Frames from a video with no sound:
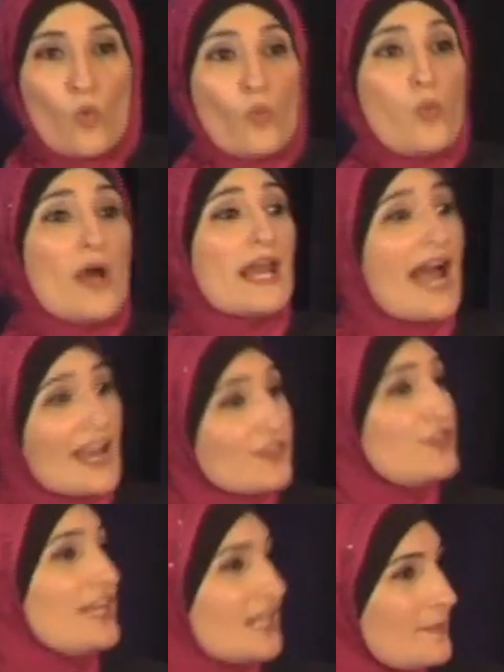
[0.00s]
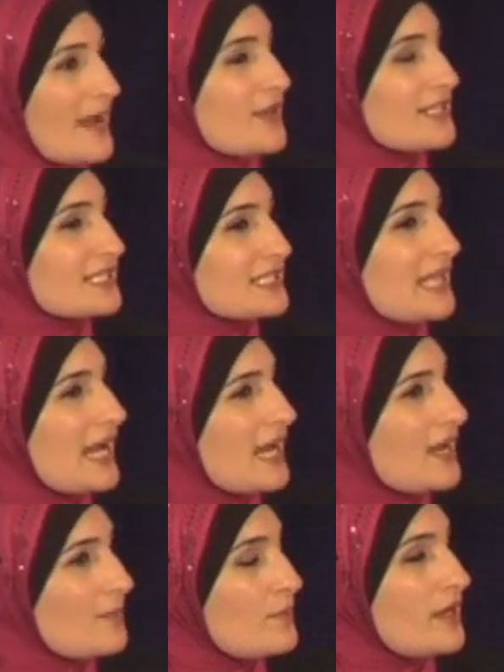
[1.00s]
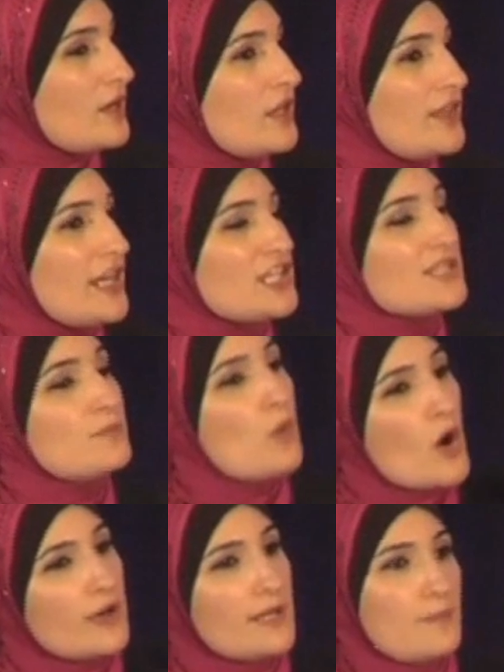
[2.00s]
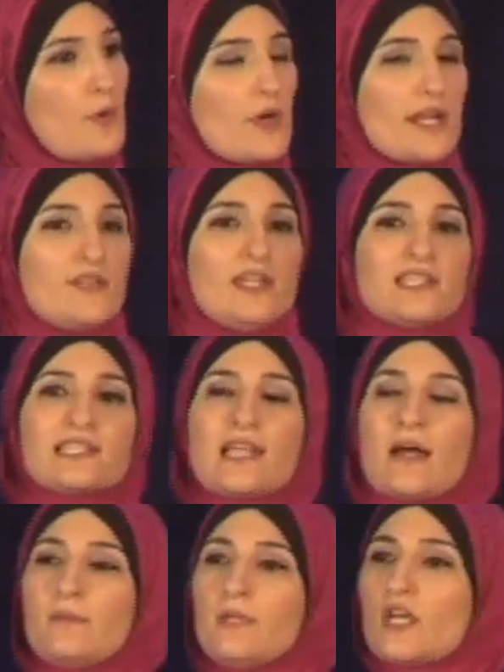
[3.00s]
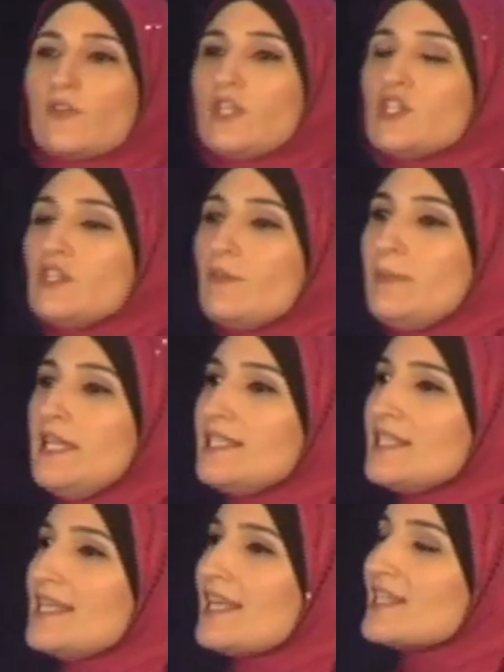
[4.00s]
What I think about Islam that is more important than Islam being a religion of peace is that